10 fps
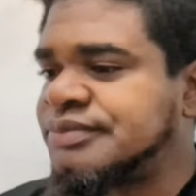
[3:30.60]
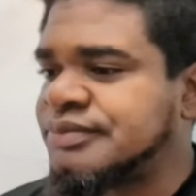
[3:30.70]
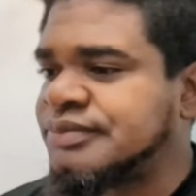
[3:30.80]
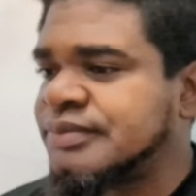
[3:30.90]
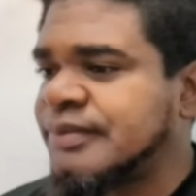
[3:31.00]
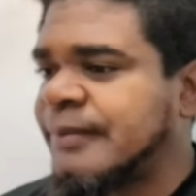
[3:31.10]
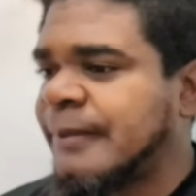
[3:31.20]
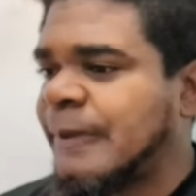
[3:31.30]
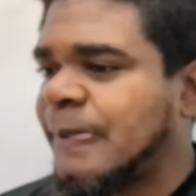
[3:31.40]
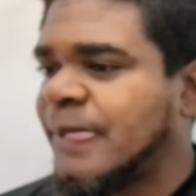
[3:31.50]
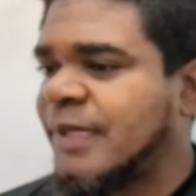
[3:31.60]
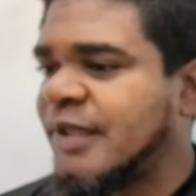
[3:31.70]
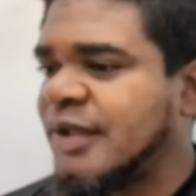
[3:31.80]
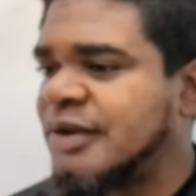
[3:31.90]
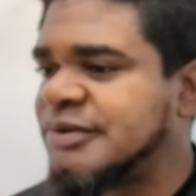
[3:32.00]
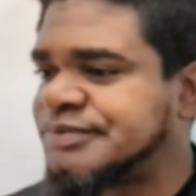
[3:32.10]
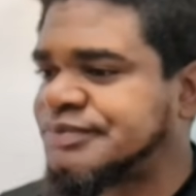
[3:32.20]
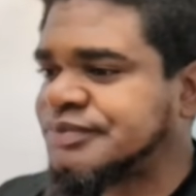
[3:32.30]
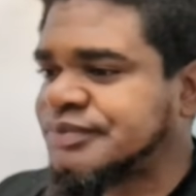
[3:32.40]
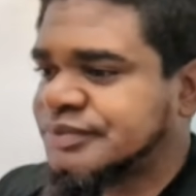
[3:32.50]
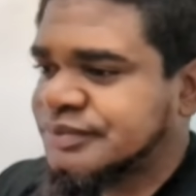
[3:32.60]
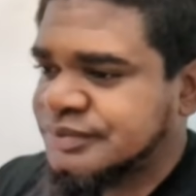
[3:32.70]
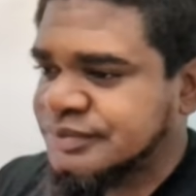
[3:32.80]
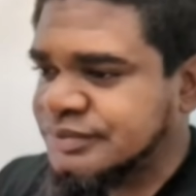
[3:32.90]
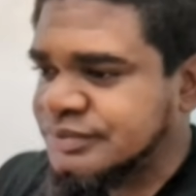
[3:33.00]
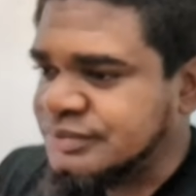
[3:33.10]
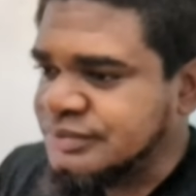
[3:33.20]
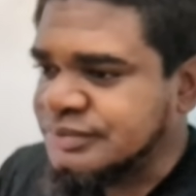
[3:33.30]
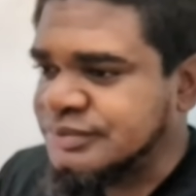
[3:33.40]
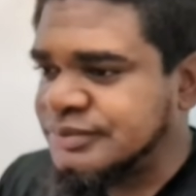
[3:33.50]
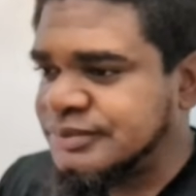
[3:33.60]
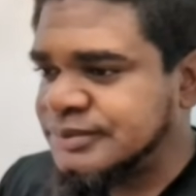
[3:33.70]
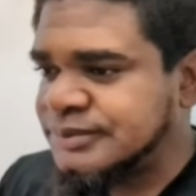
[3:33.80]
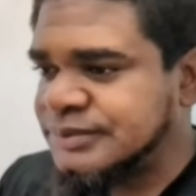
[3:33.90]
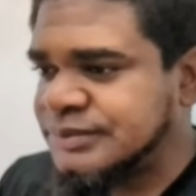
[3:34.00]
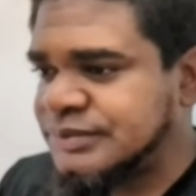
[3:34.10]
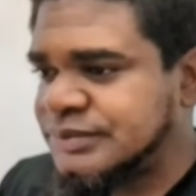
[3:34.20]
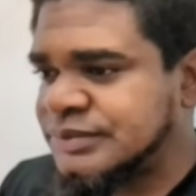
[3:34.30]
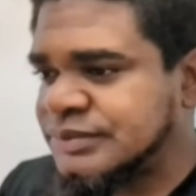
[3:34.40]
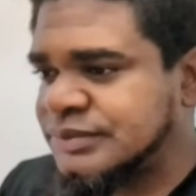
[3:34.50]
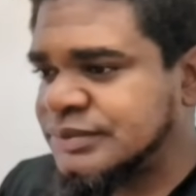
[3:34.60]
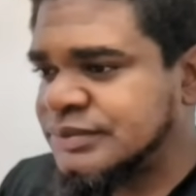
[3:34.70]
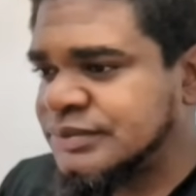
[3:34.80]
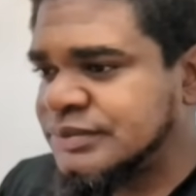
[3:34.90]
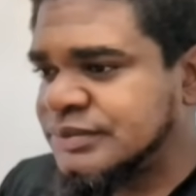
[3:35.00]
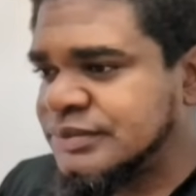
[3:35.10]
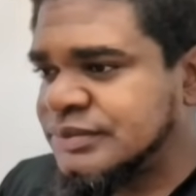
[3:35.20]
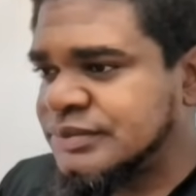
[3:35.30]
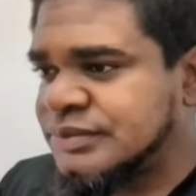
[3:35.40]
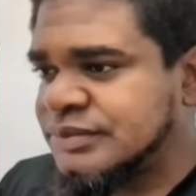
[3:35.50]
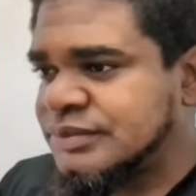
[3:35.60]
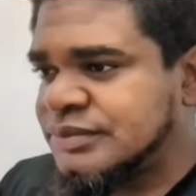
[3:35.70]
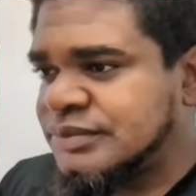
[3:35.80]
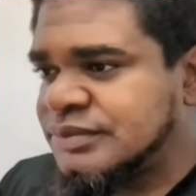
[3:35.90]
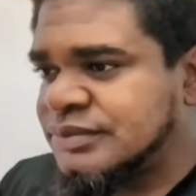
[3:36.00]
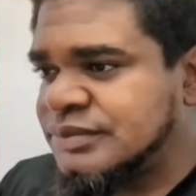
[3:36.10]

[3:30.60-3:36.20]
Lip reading: No words are spoken by the person on screen.